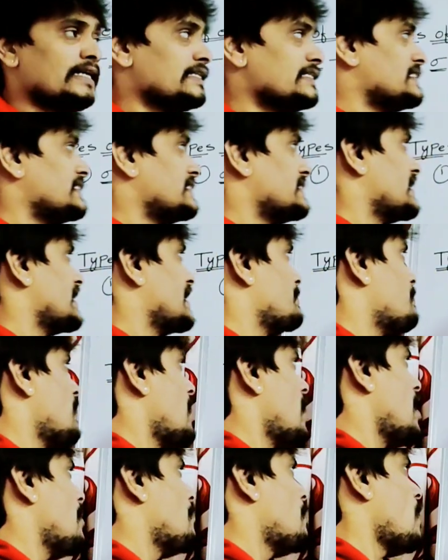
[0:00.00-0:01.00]

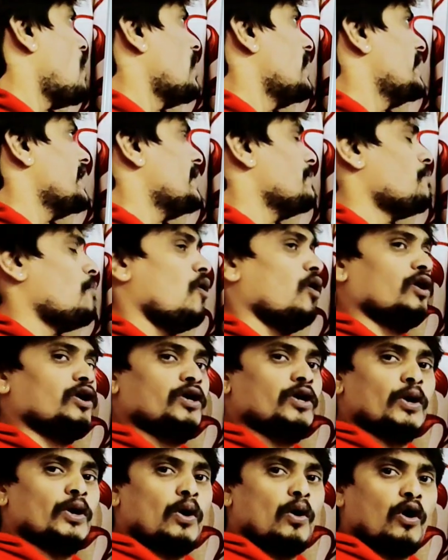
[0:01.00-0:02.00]
Sigma bonding
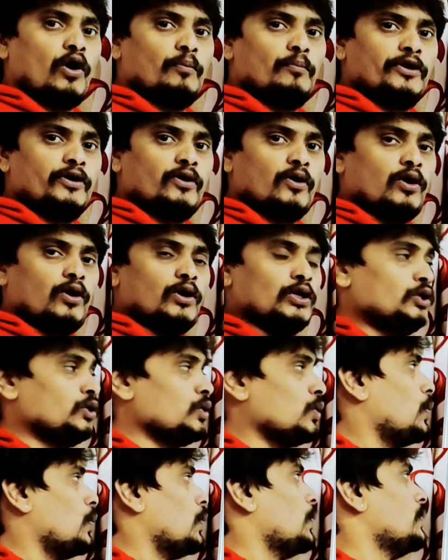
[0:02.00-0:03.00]
molecular orbital
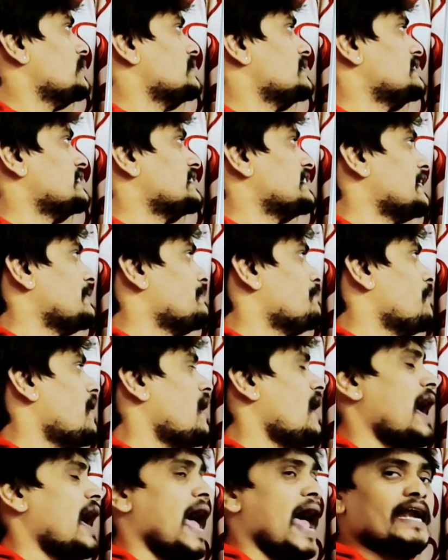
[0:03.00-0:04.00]
to
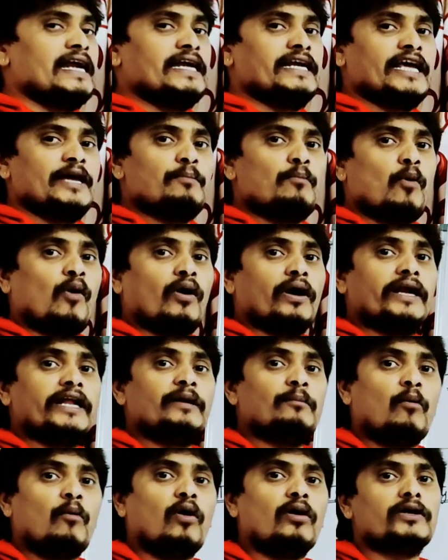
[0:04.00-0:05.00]
sigma
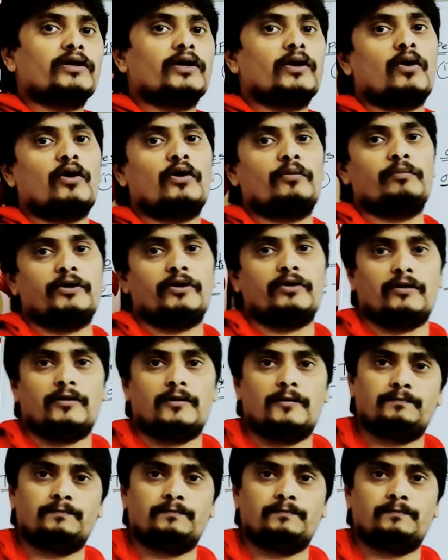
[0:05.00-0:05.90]
antibonding molecular orbital.